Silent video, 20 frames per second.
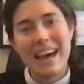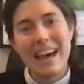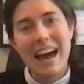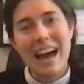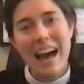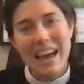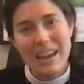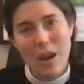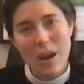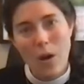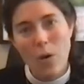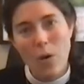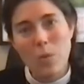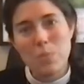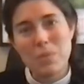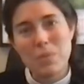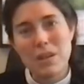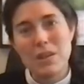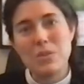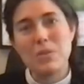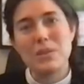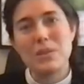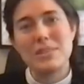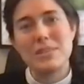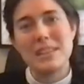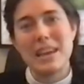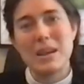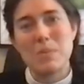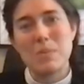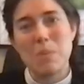I hope that you can
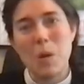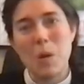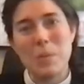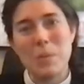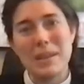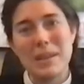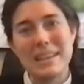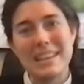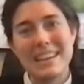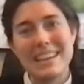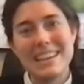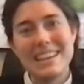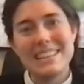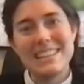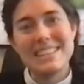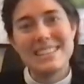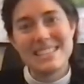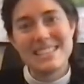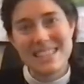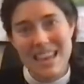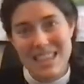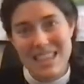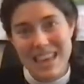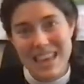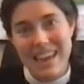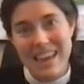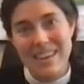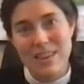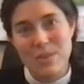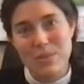take a moment to say thank
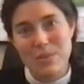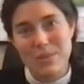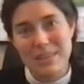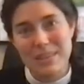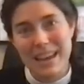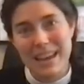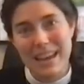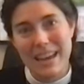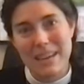you today.